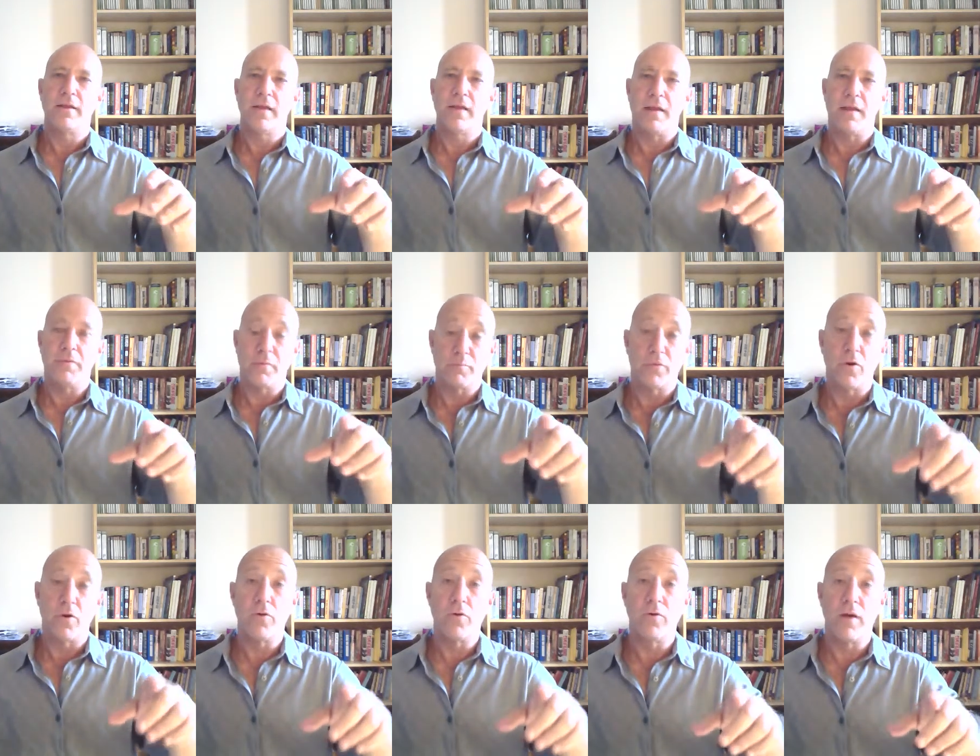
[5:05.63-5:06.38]
In the
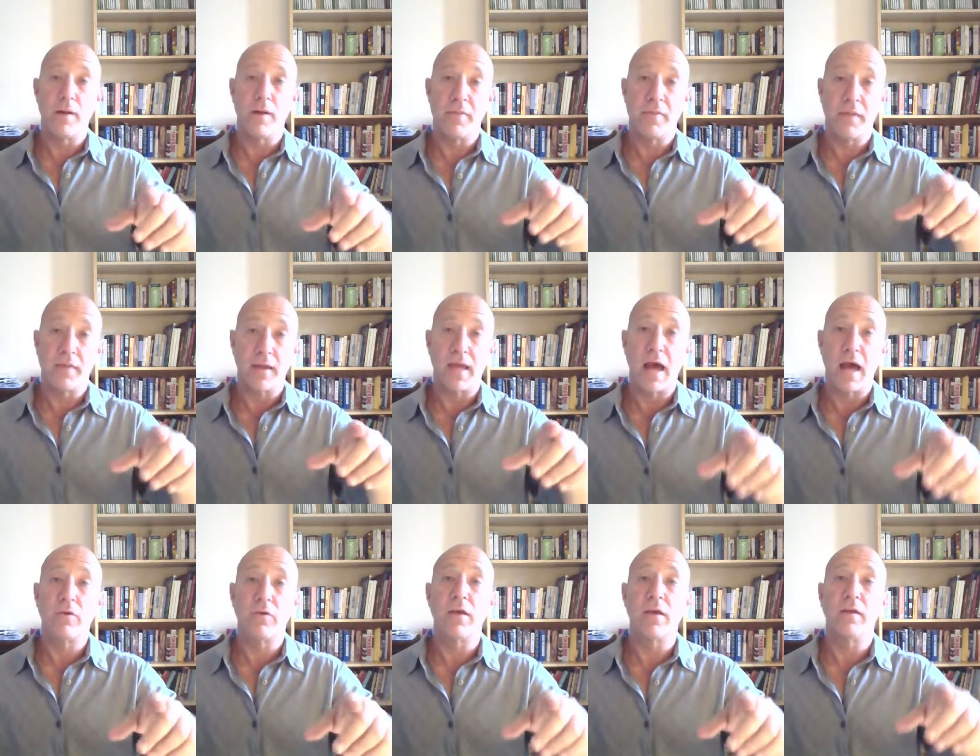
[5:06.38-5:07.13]
program, in the
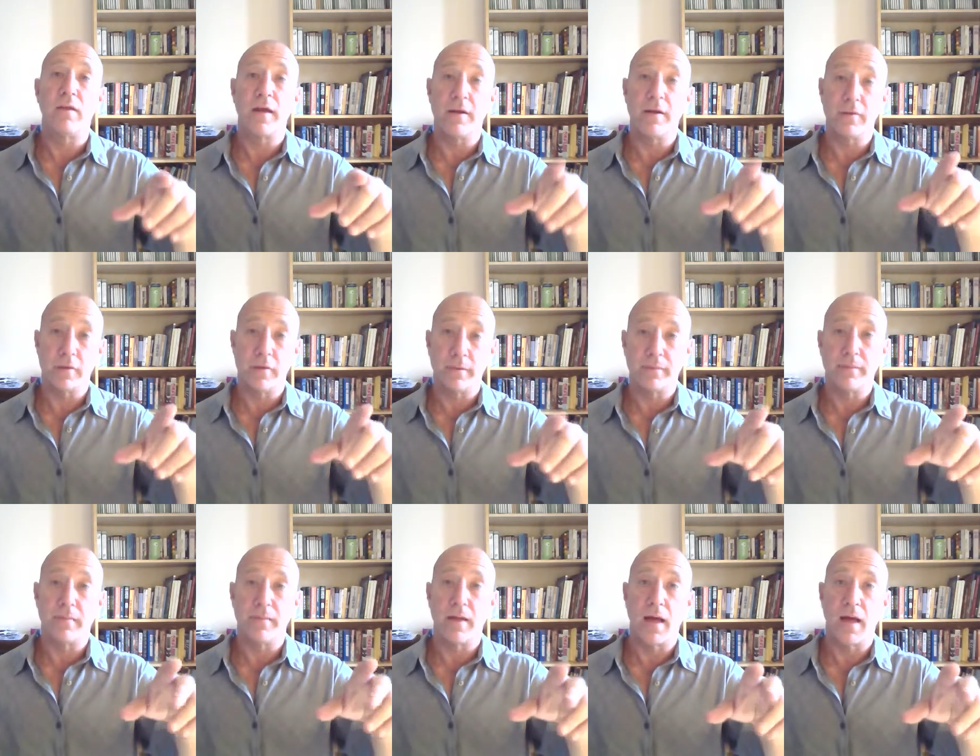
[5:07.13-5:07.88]
calculator,
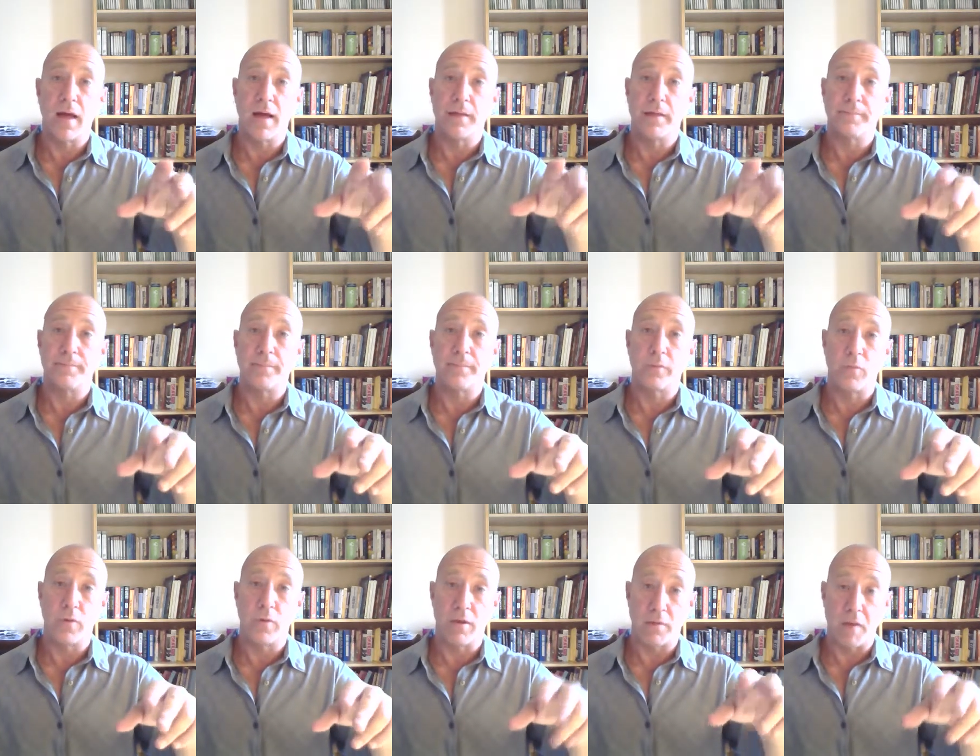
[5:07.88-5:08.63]

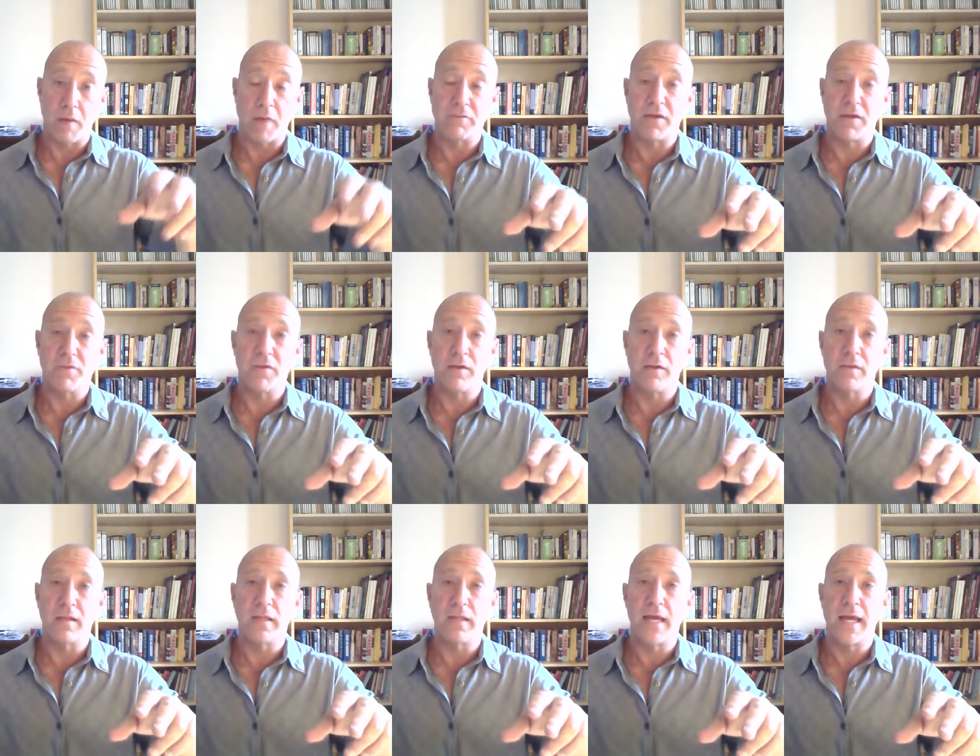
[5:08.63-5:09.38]
where I've given
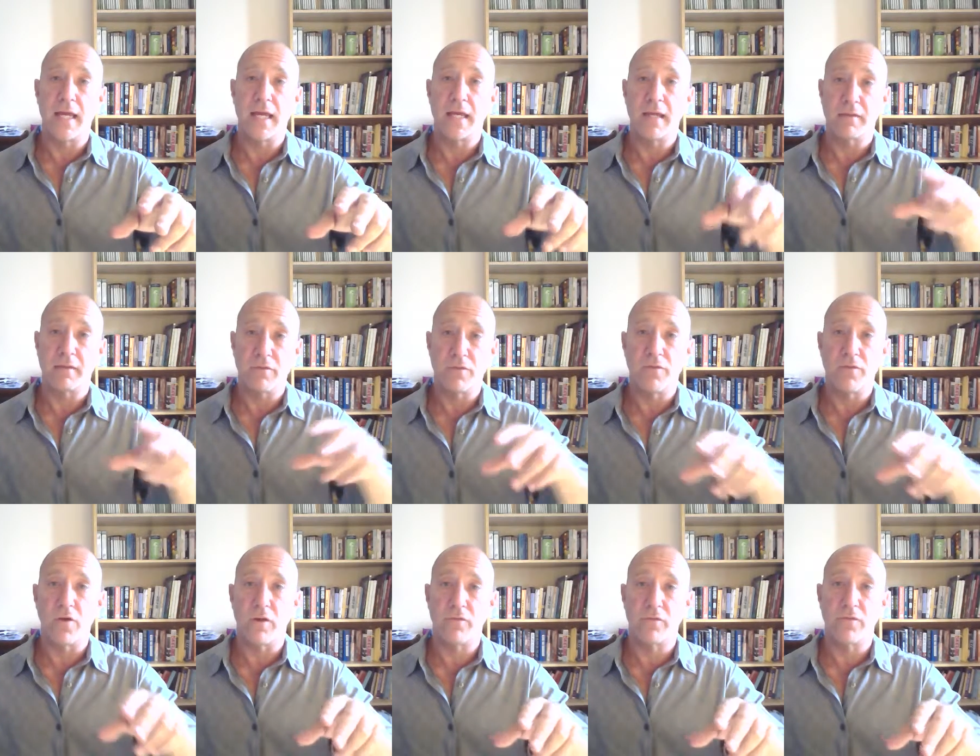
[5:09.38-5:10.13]
you the link, it
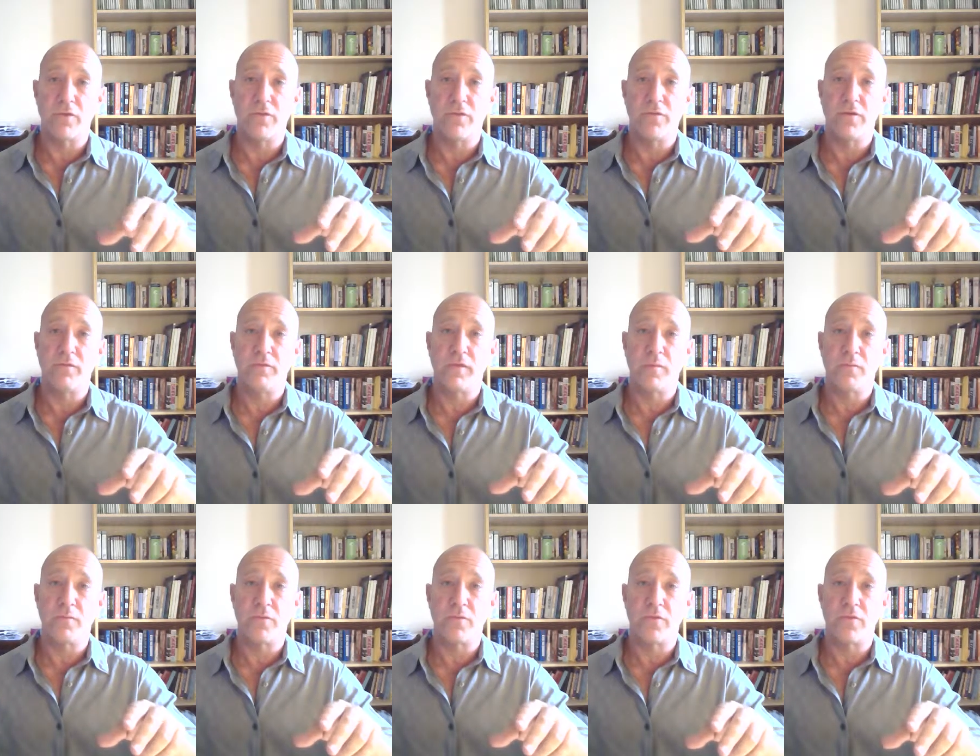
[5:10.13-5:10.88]
defaults to
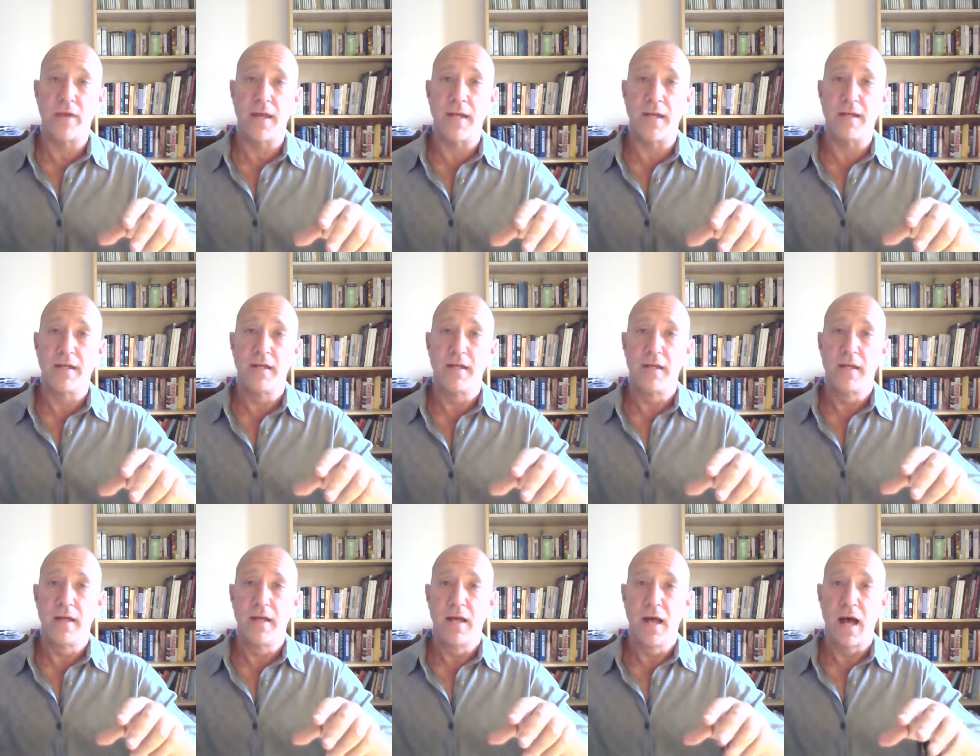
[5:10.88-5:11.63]
50%.
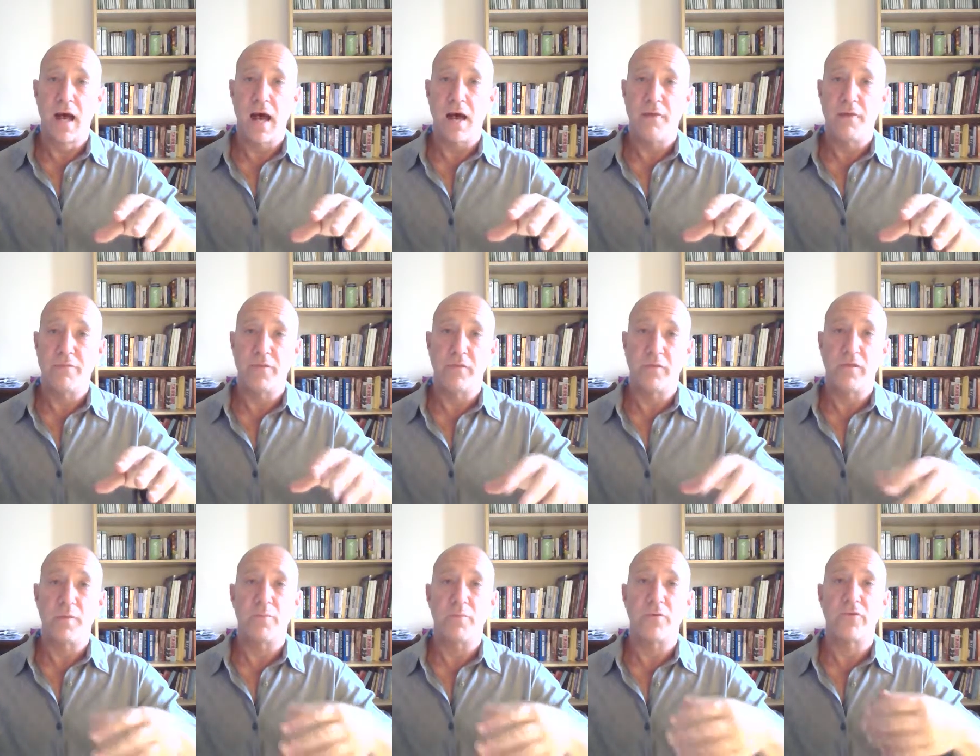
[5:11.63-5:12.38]

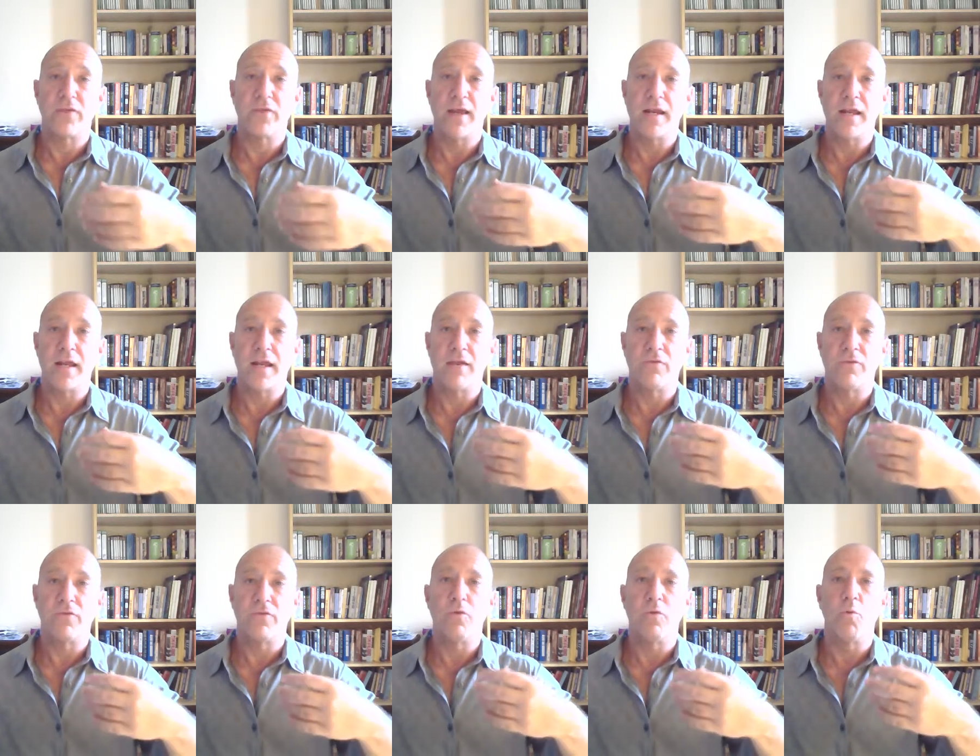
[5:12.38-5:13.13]
50%
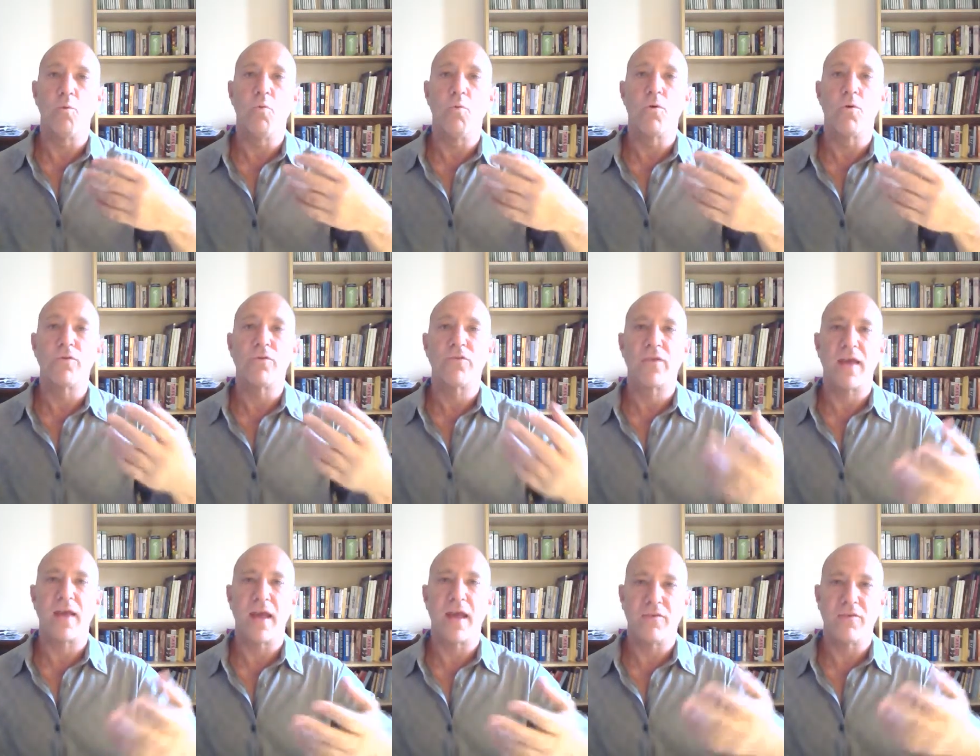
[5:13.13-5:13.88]
is the
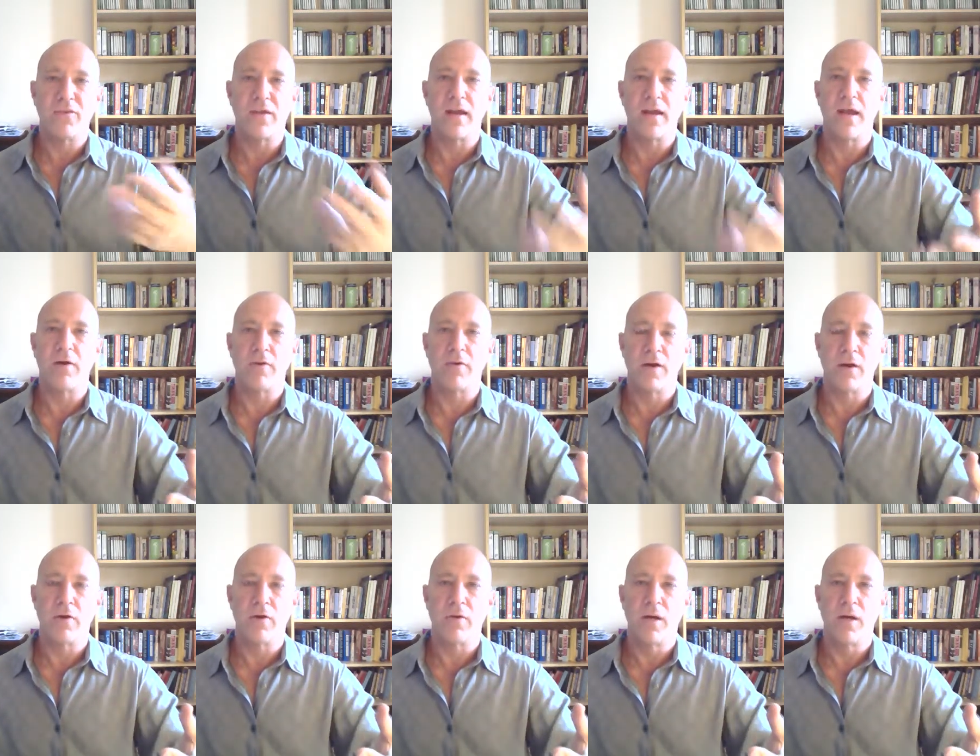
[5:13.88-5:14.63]
worst case
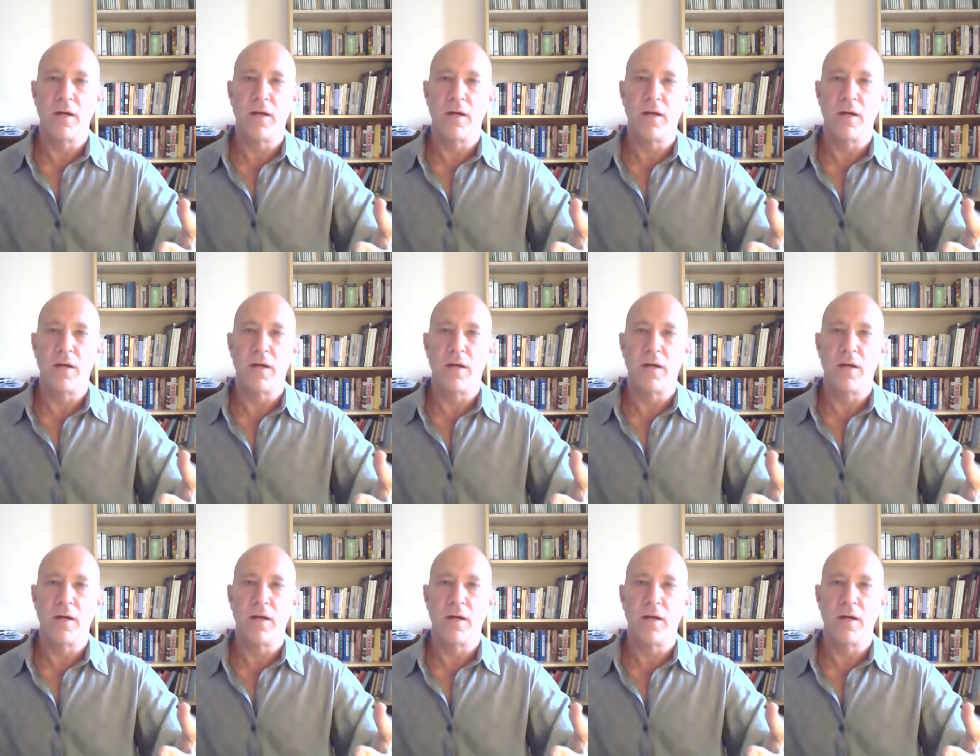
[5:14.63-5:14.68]
scenario.